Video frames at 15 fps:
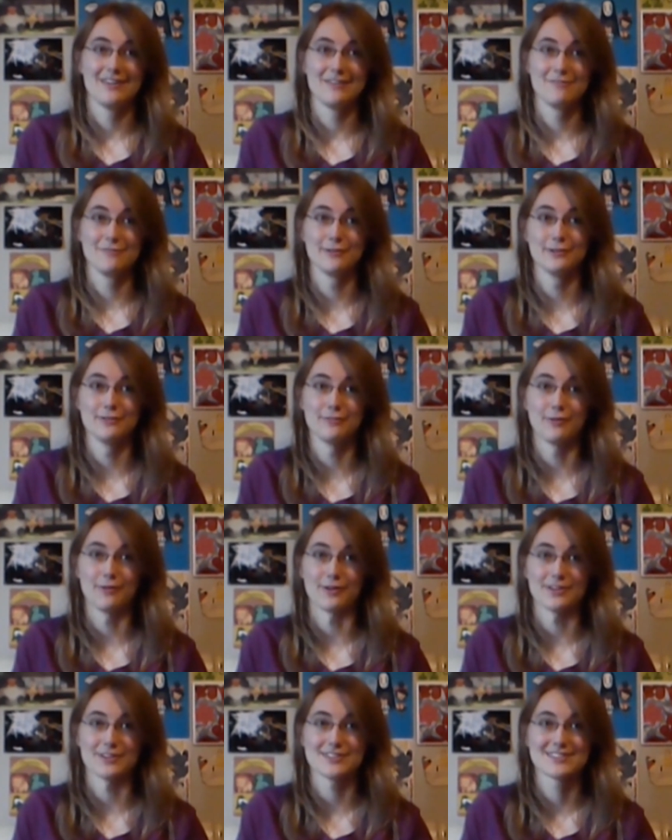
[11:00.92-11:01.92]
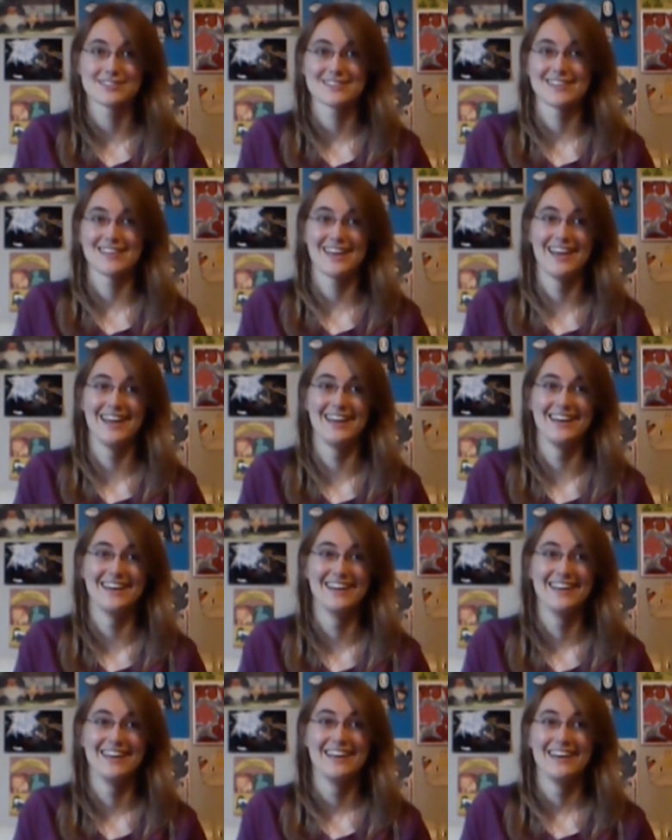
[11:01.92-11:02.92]
full force. And
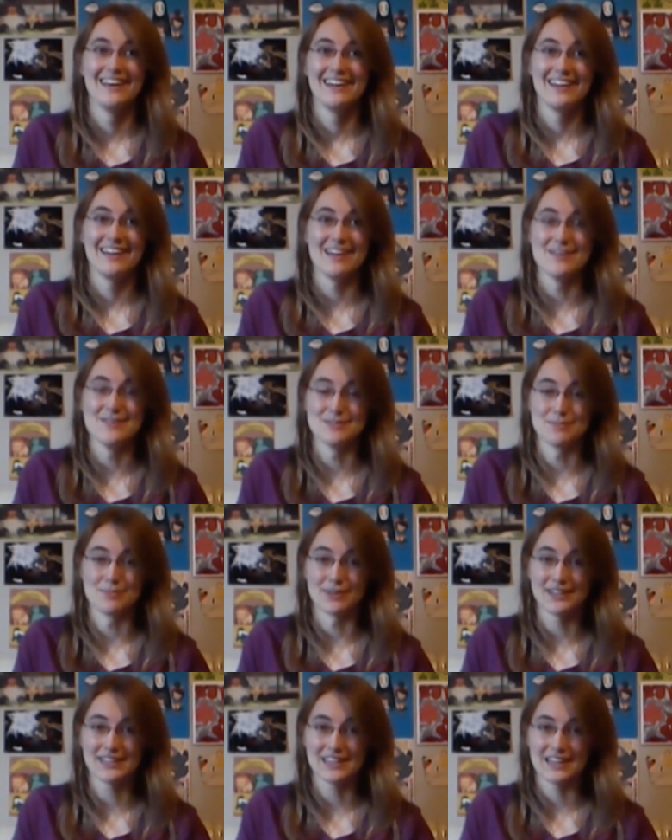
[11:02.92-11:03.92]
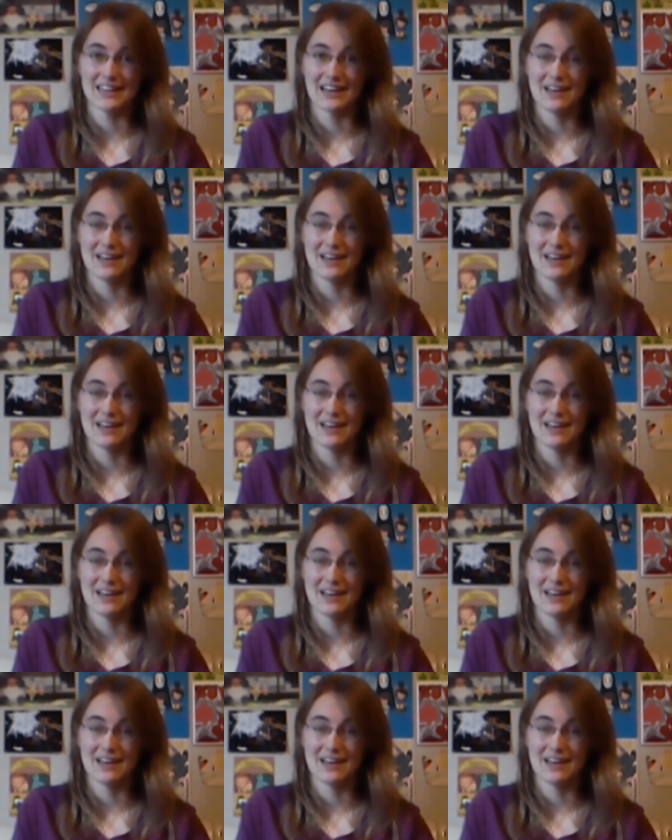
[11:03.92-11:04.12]
it was brilliant.